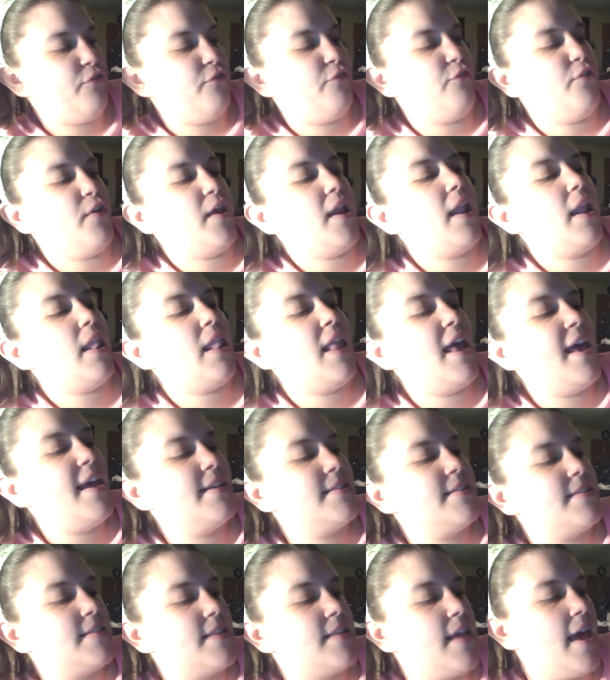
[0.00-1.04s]
phthalates
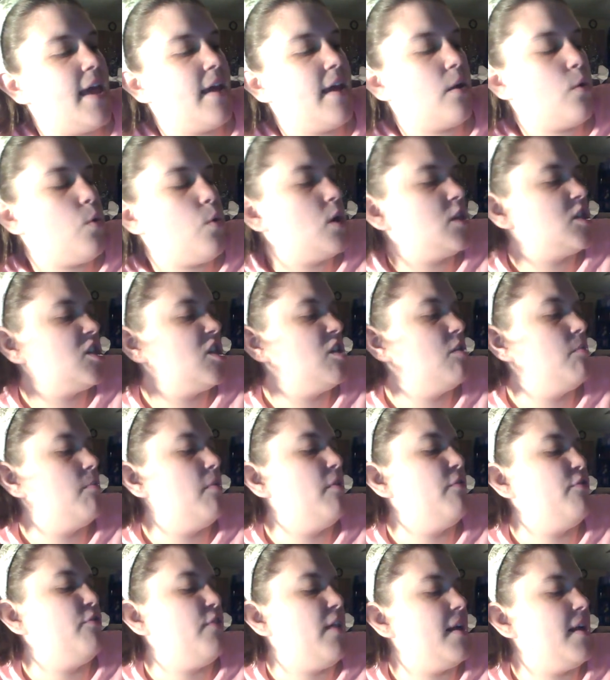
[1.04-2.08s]
and questionable
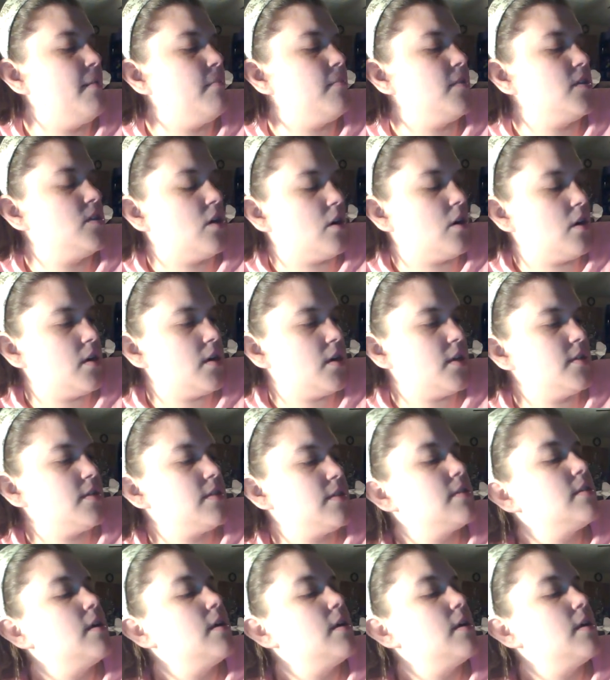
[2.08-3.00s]
flame retardants.